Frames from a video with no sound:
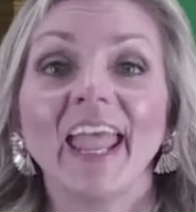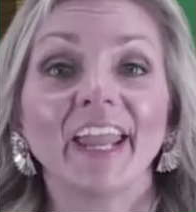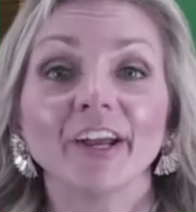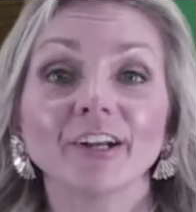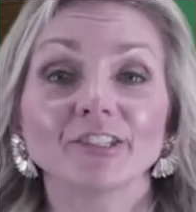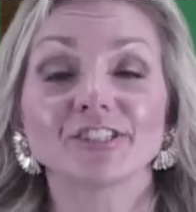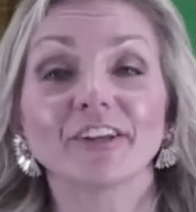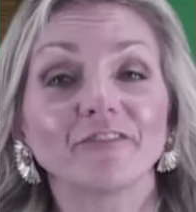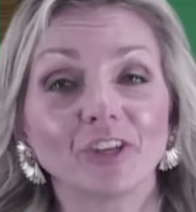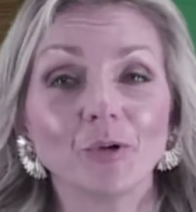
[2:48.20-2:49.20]
Here are just a
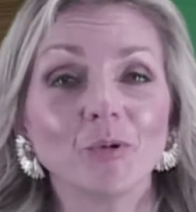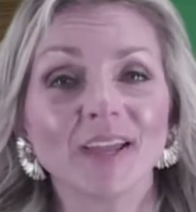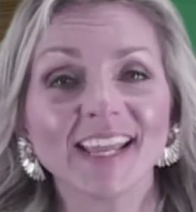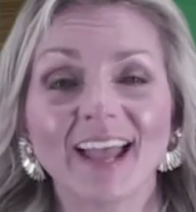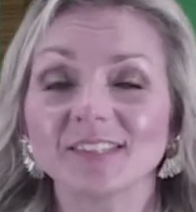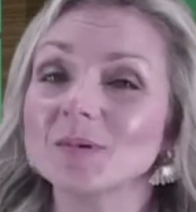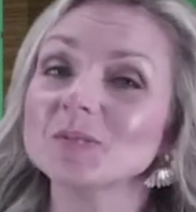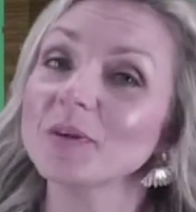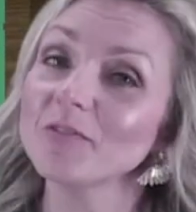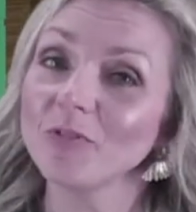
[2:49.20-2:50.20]
few quick announcements
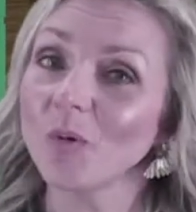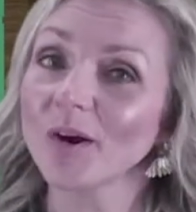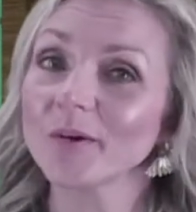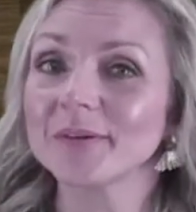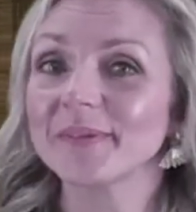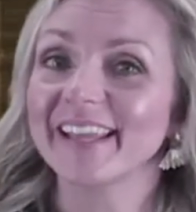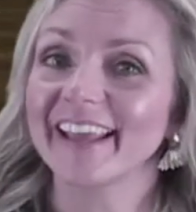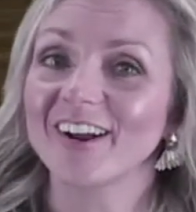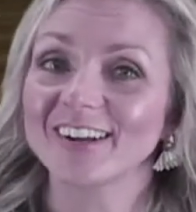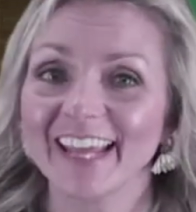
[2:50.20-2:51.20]
before we begin
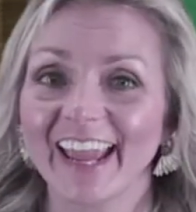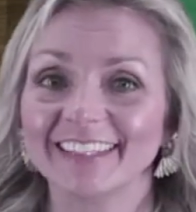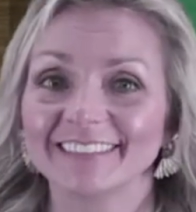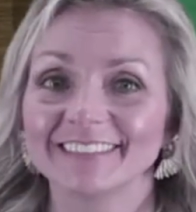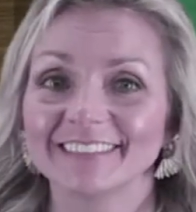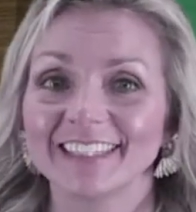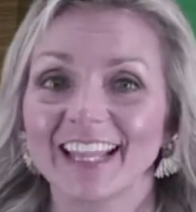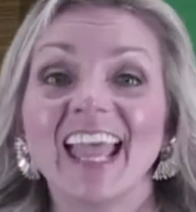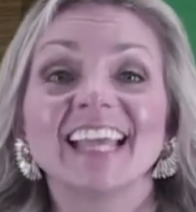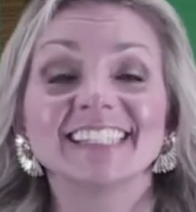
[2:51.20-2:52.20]
our day.
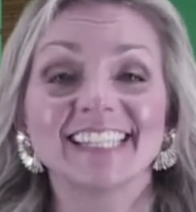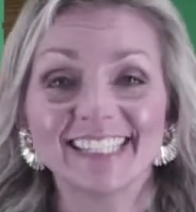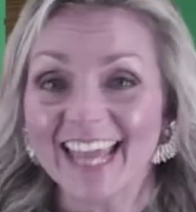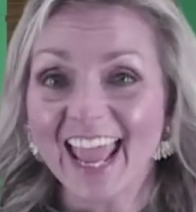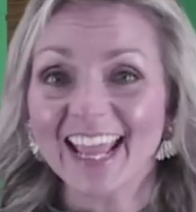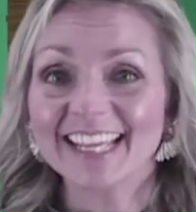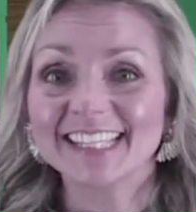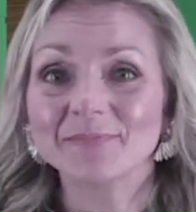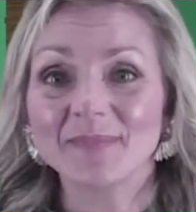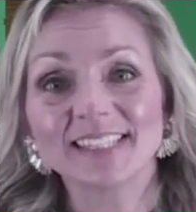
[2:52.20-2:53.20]
Today
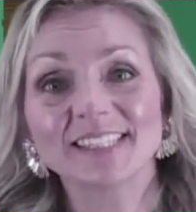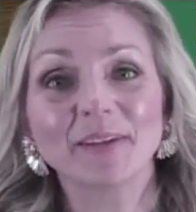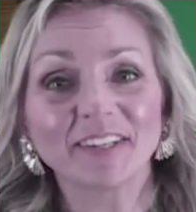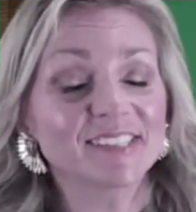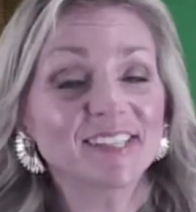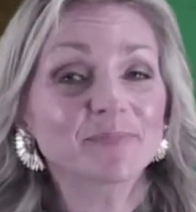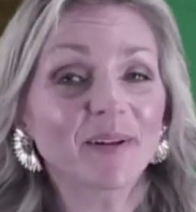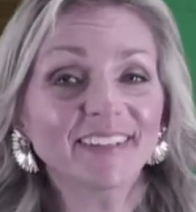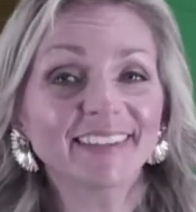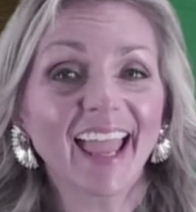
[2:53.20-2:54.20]
is Miss Pearson's
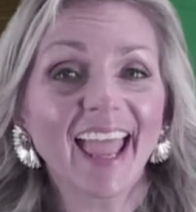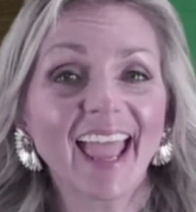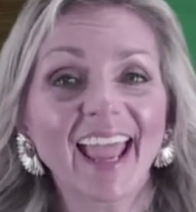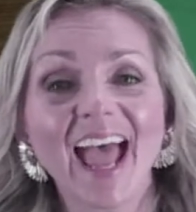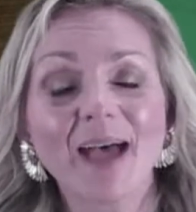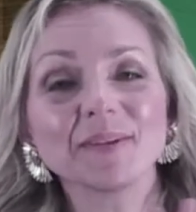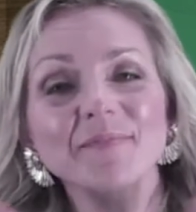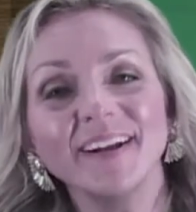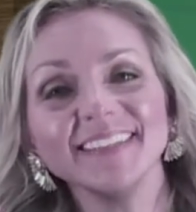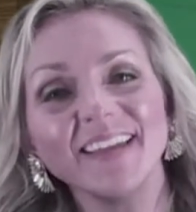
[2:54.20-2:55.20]
birthday. Happy
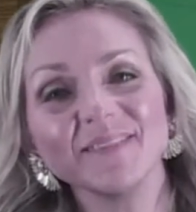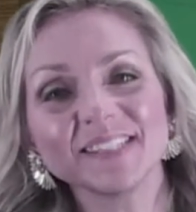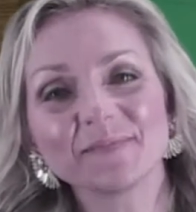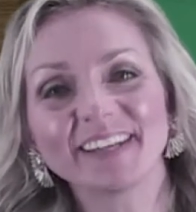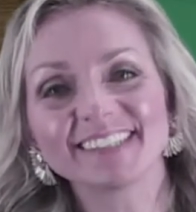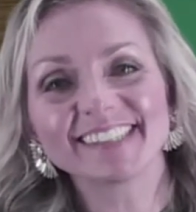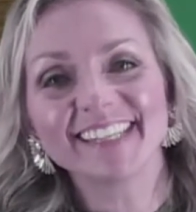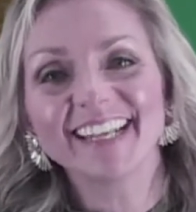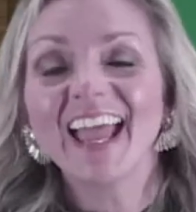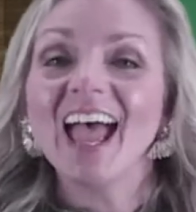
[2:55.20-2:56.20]
birthday, Miss
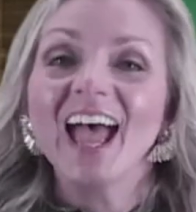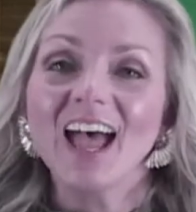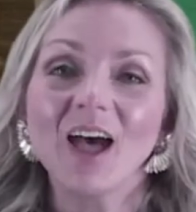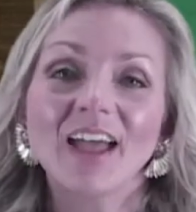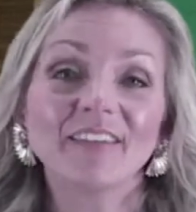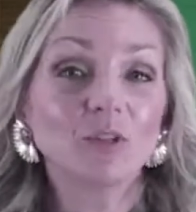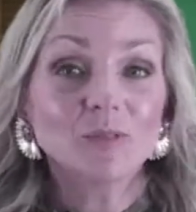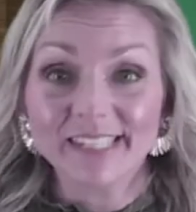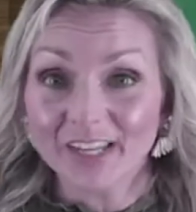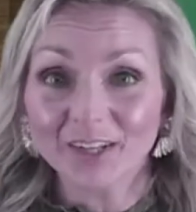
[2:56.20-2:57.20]
Pearson. Uh, if you
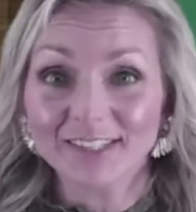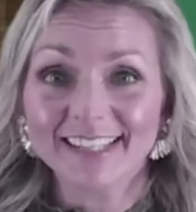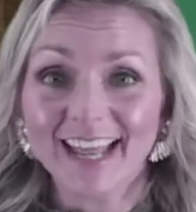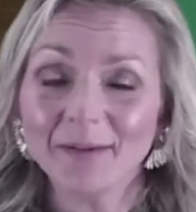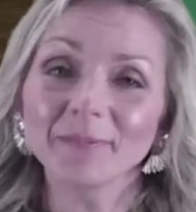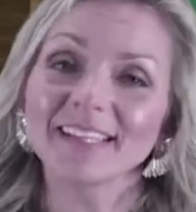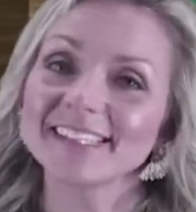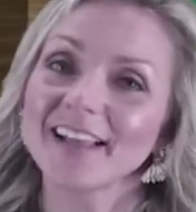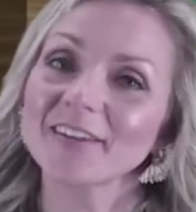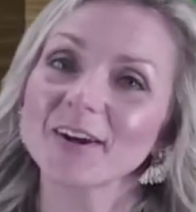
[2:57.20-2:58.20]
see her today, please
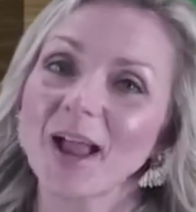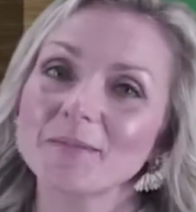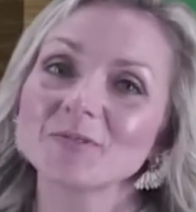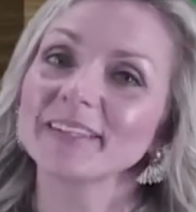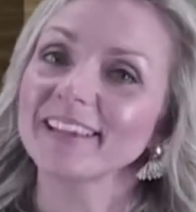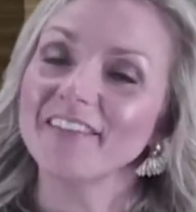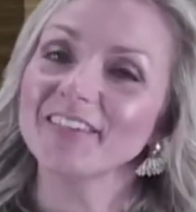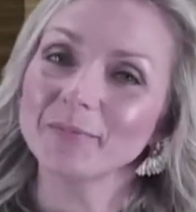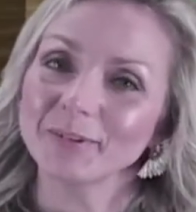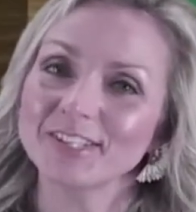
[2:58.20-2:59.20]
tell her how much we love and
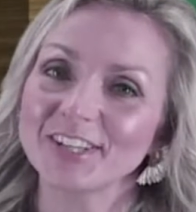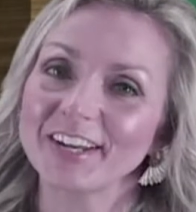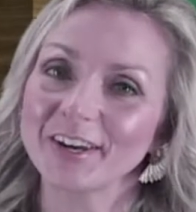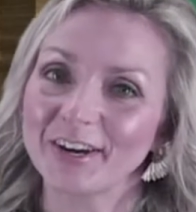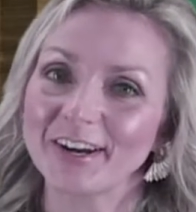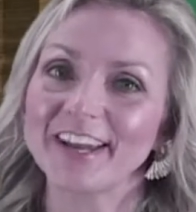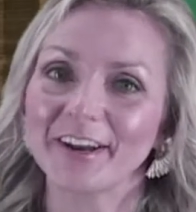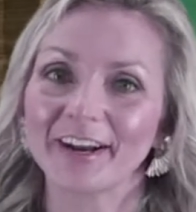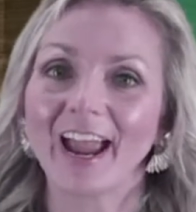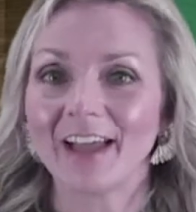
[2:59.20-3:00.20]
appreciate her
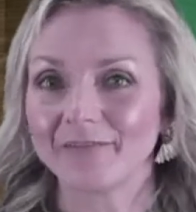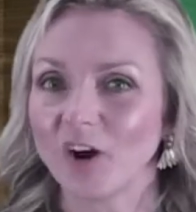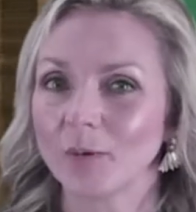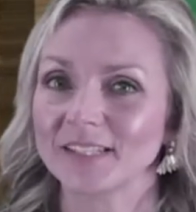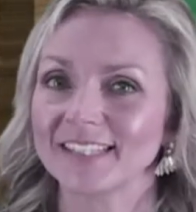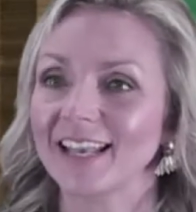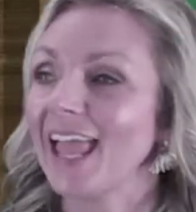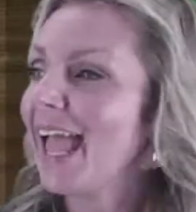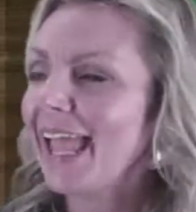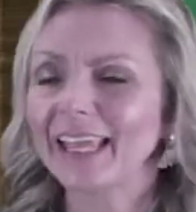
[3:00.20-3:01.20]
here at Farmington.
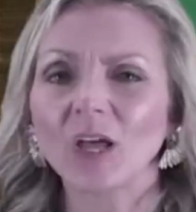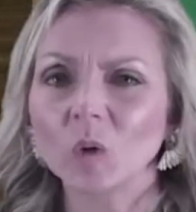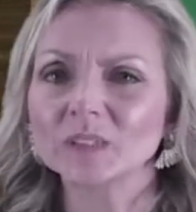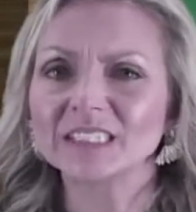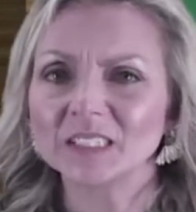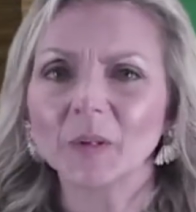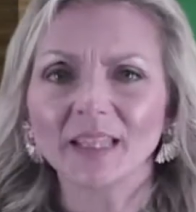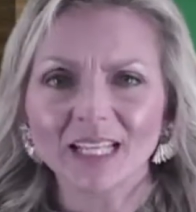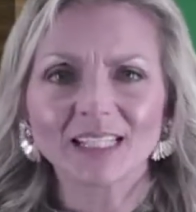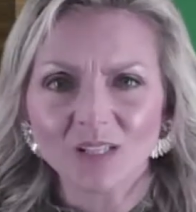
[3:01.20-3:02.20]
And Goldie, too. I
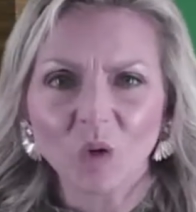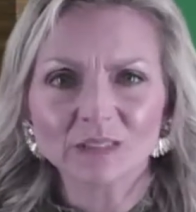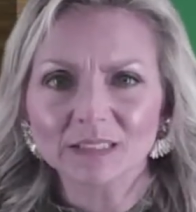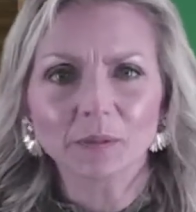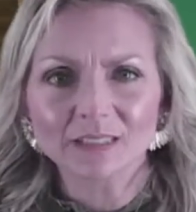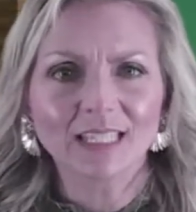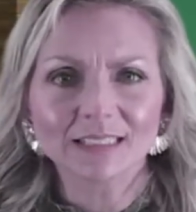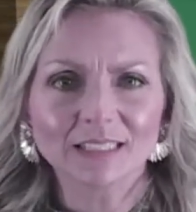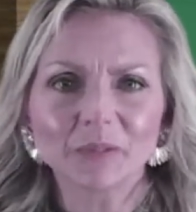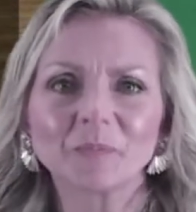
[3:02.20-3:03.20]
think it's Goldie's birthday,
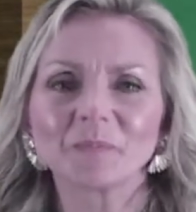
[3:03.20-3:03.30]
too.